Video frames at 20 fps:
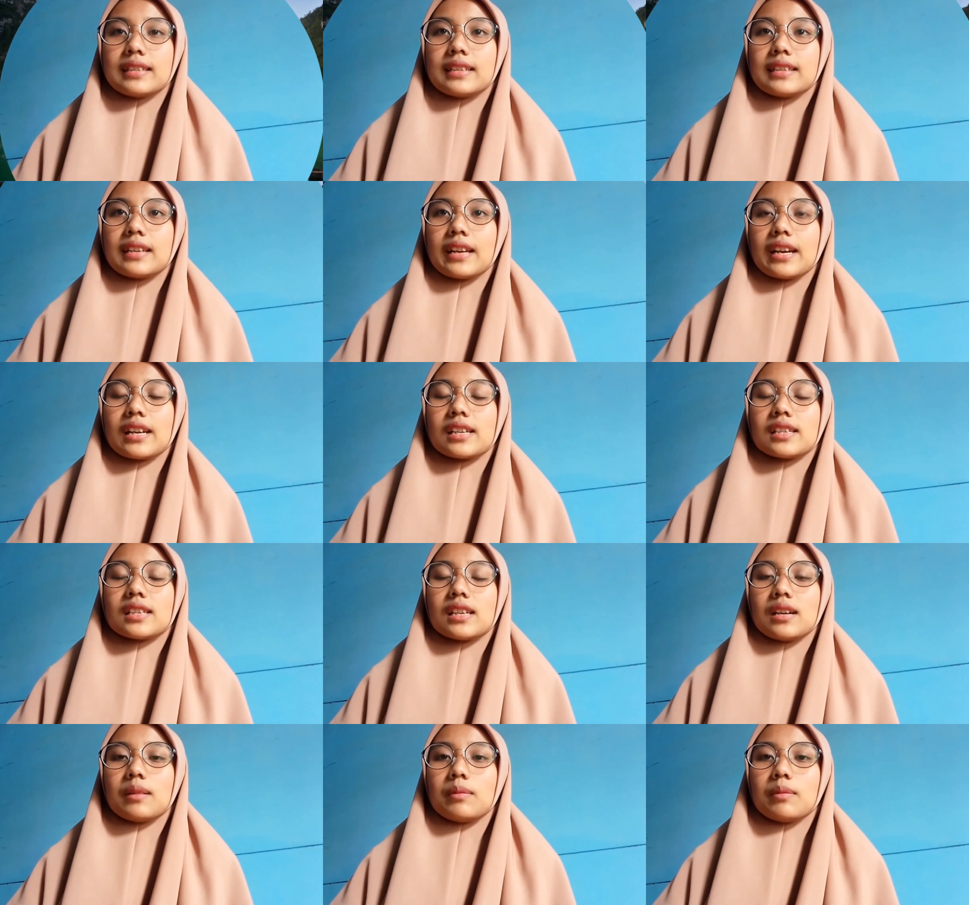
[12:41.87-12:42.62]
the
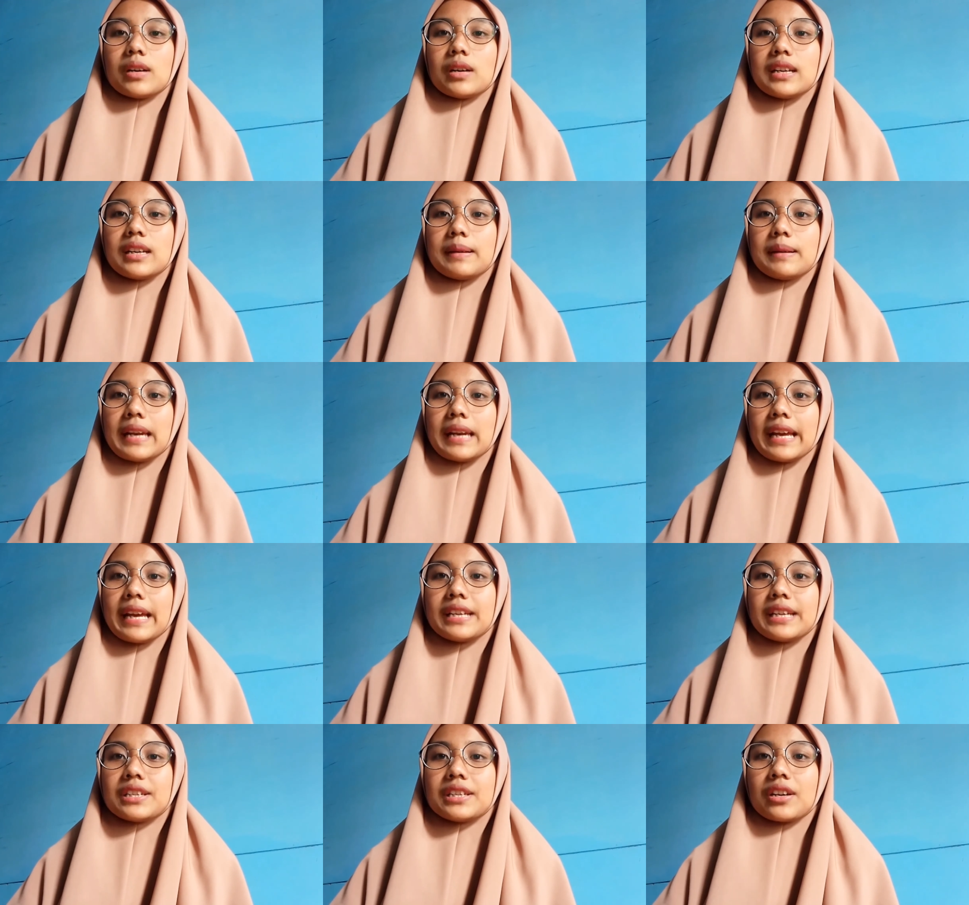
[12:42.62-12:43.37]
next about the
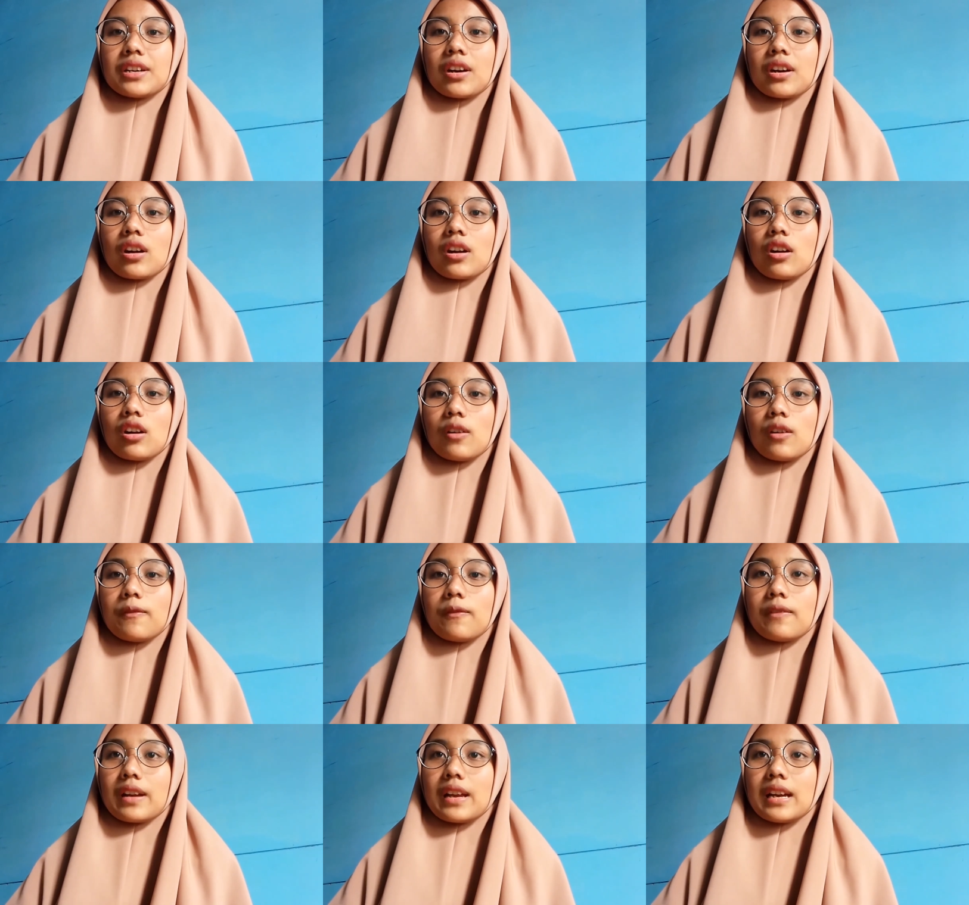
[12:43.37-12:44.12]
nature
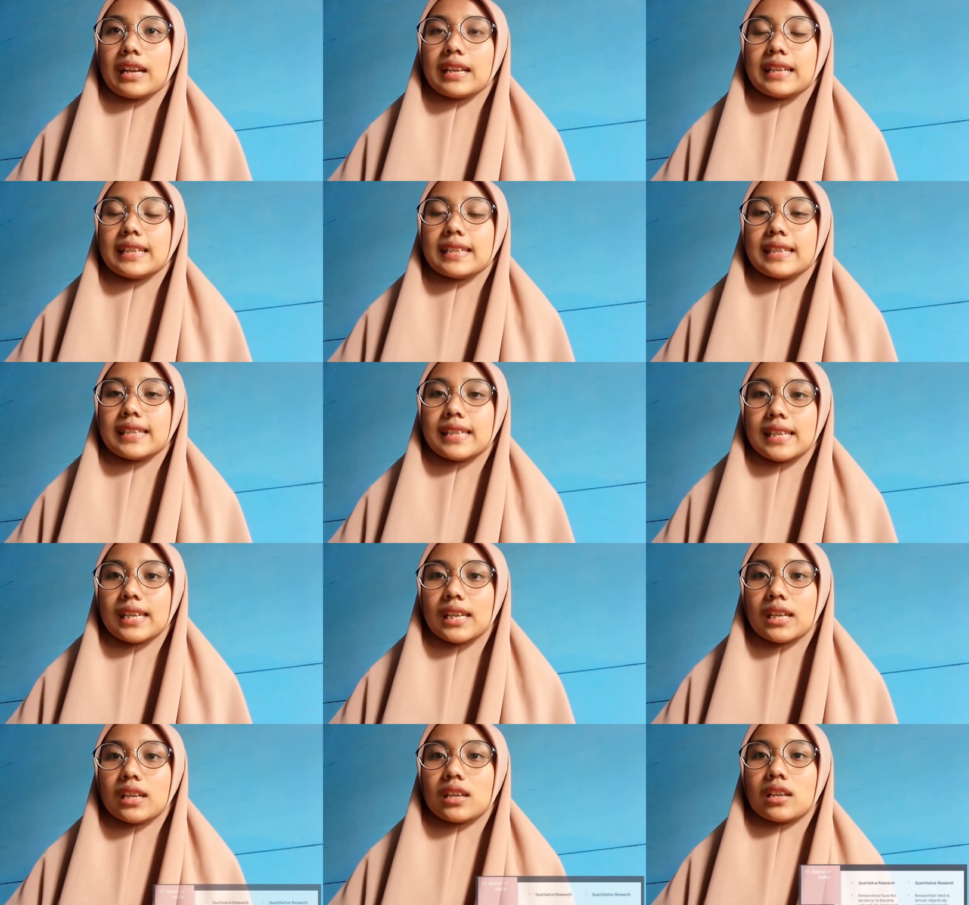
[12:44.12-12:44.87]
of
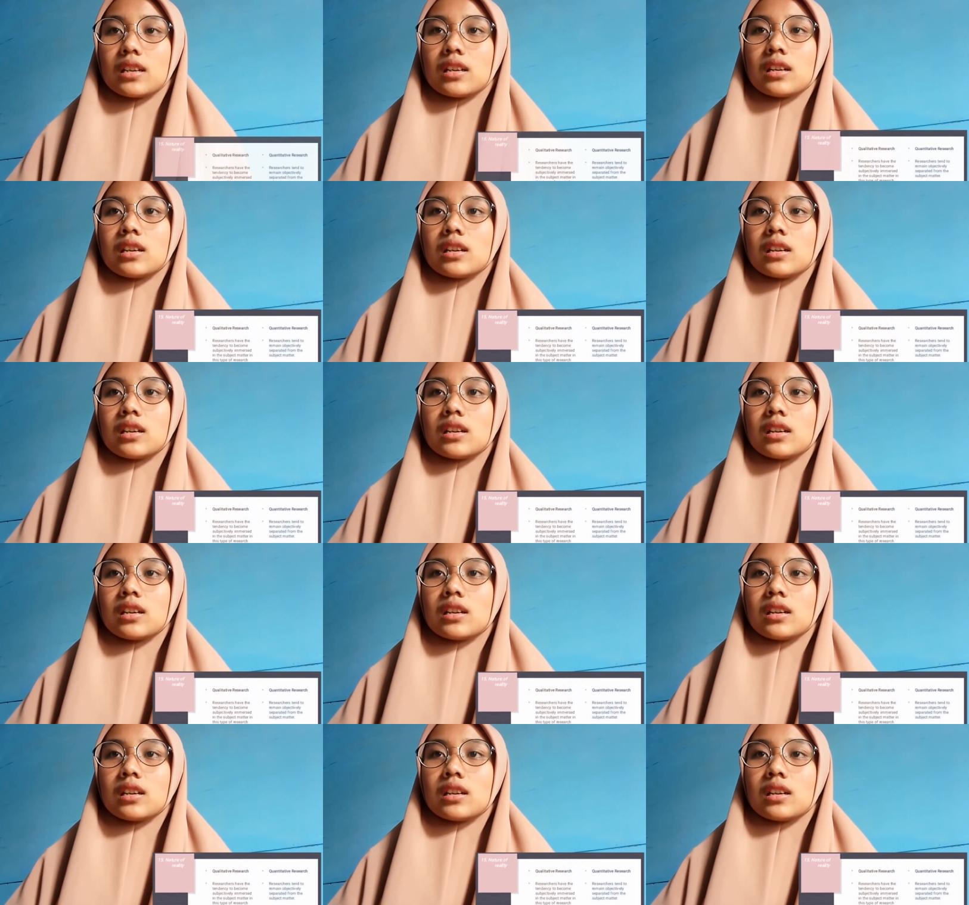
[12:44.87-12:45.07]
reality.